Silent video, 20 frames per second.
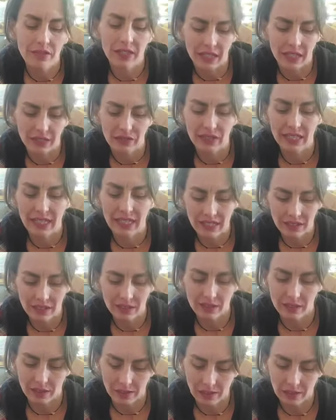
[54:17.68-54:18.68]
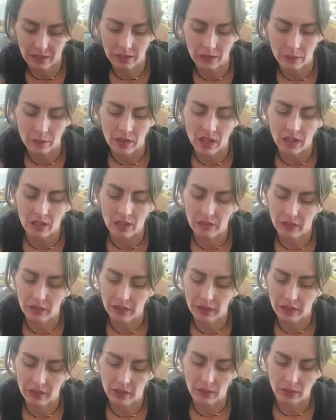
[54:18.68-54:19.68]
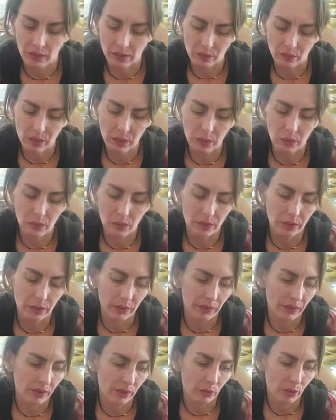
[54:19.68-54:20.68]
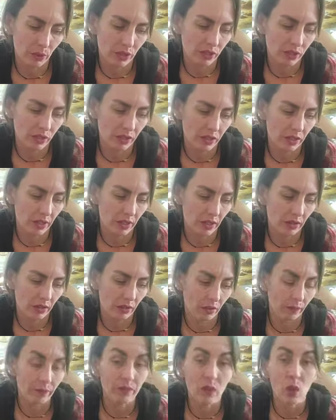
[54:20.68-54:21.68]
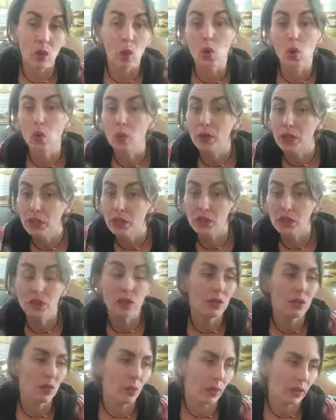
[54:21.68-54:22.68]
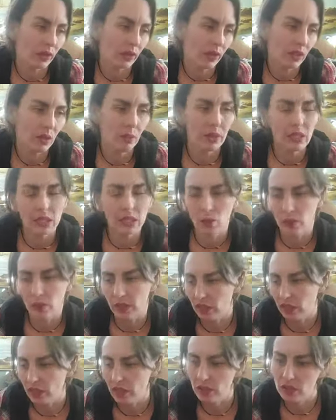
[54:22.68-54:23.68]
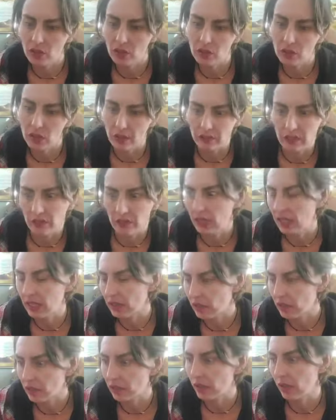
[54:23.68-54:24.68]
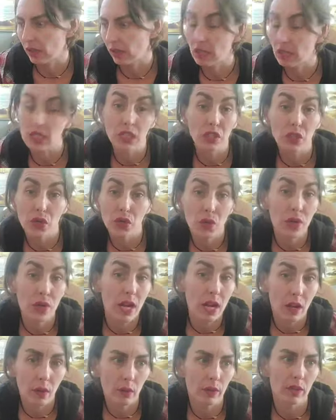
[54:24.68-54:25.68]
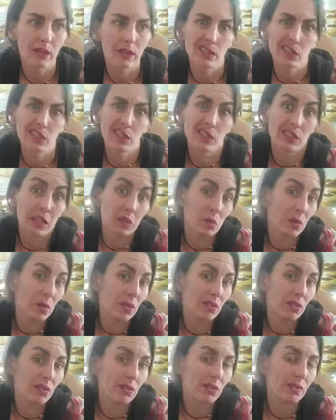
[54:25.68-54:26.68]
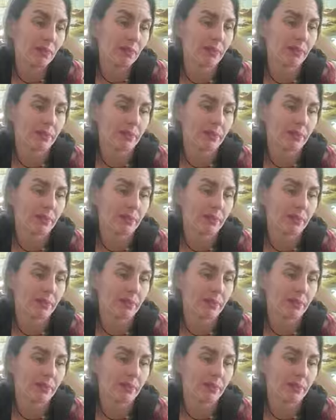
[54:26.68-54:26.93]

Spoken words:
have an answer. I feel like there are a lot of people who are going to pressure you to that. Oh, what are you going to do? What are you going to be? What are you going to do? You have to have an answer. I need to know now. And it's just like, well,